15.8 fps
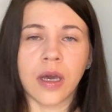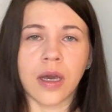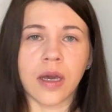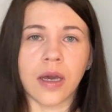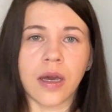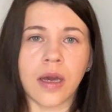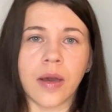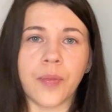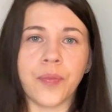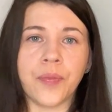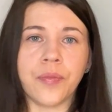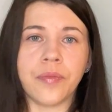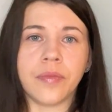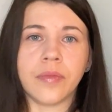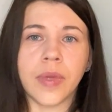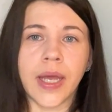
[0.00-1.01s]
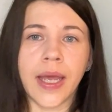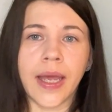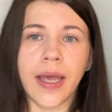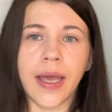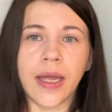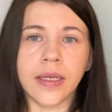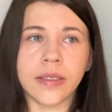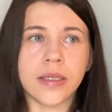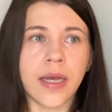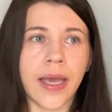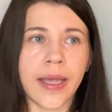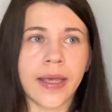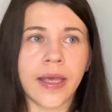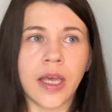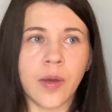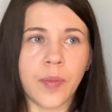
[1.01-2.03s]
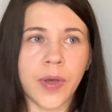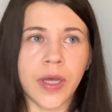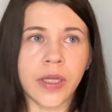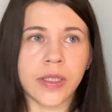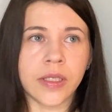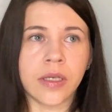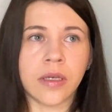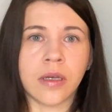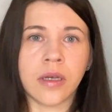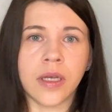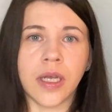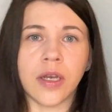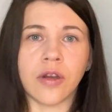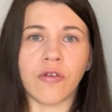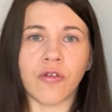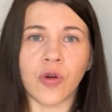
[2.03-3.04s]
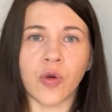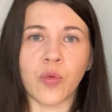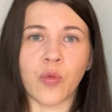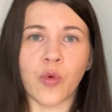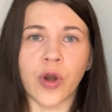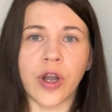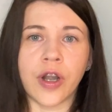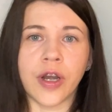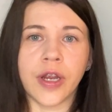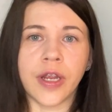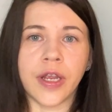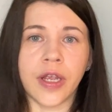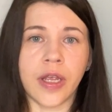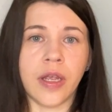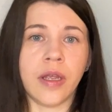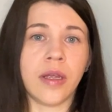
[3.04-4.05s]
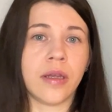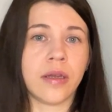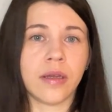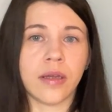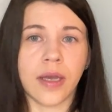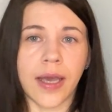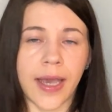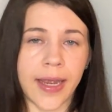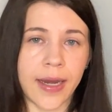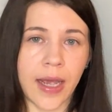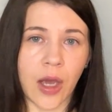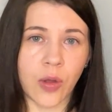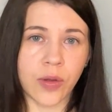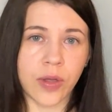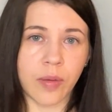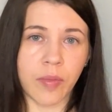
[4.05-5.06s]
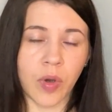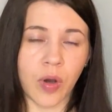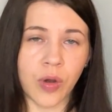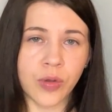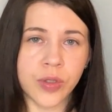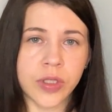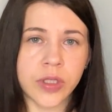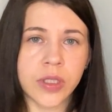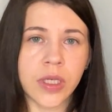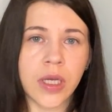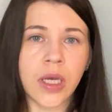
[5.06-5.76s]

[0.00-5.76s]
and I keep it in a room where he hang out the most.